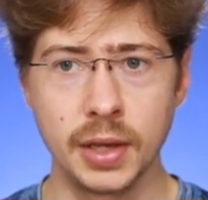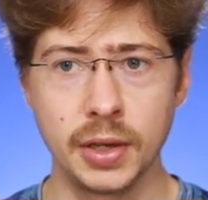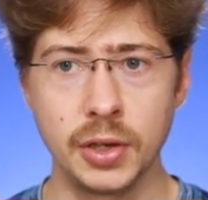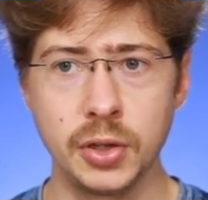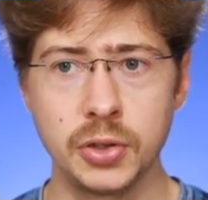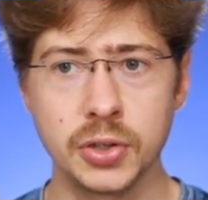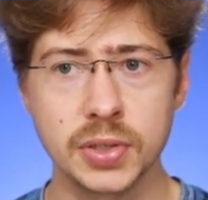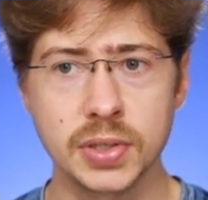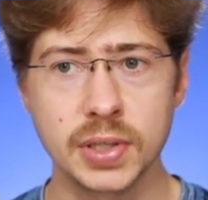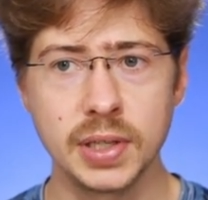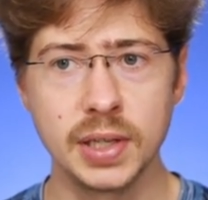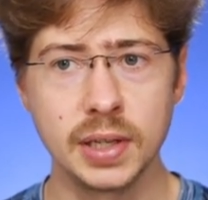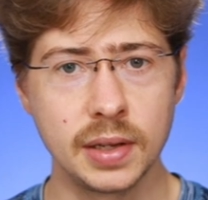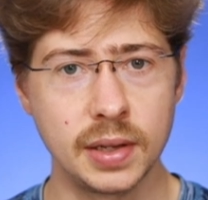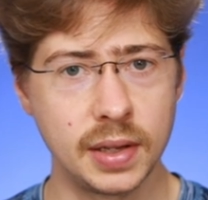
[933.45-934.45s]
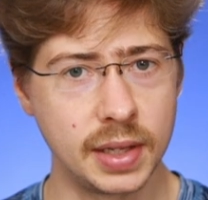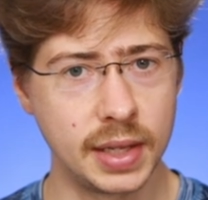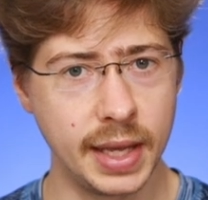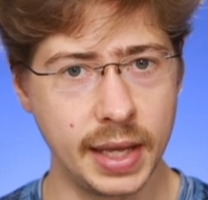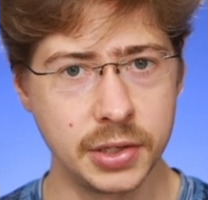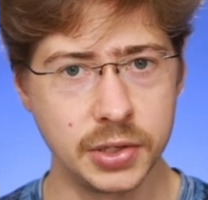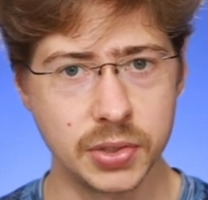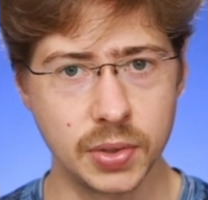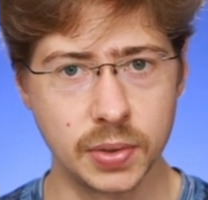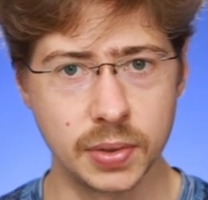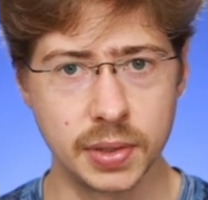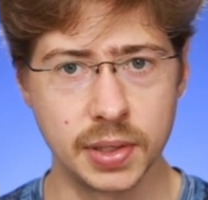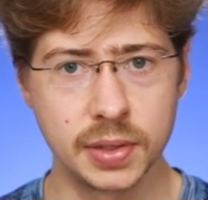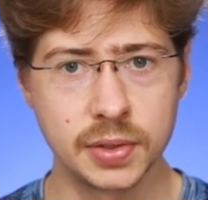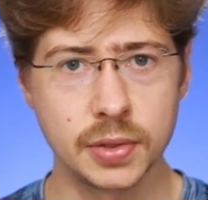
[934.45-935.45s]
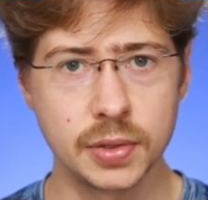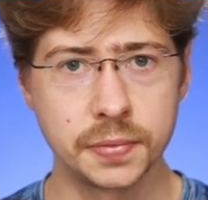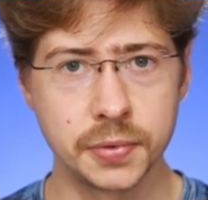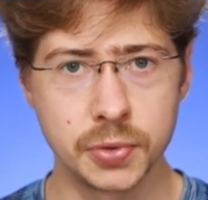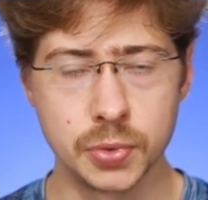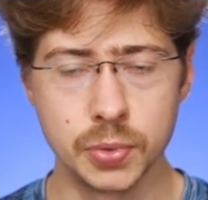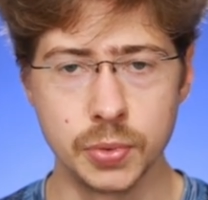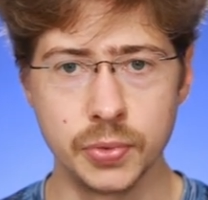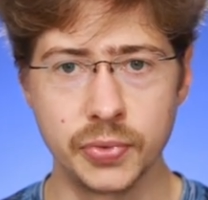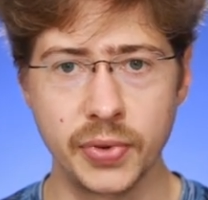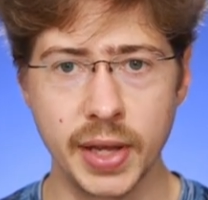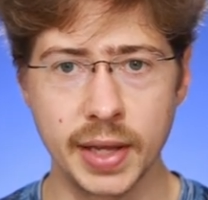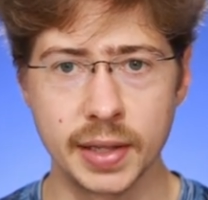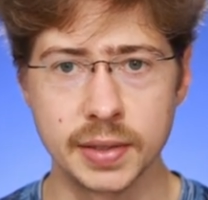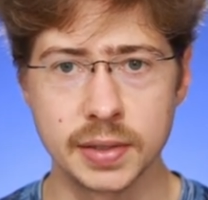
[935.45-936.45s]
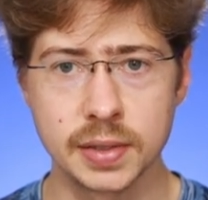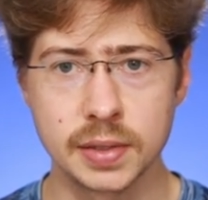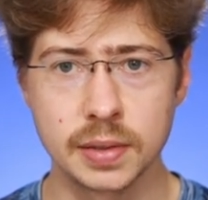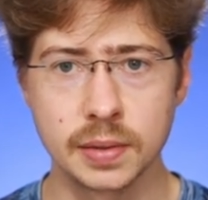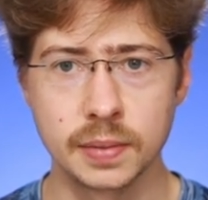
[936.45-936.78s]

You just need an engaged audience of true fans.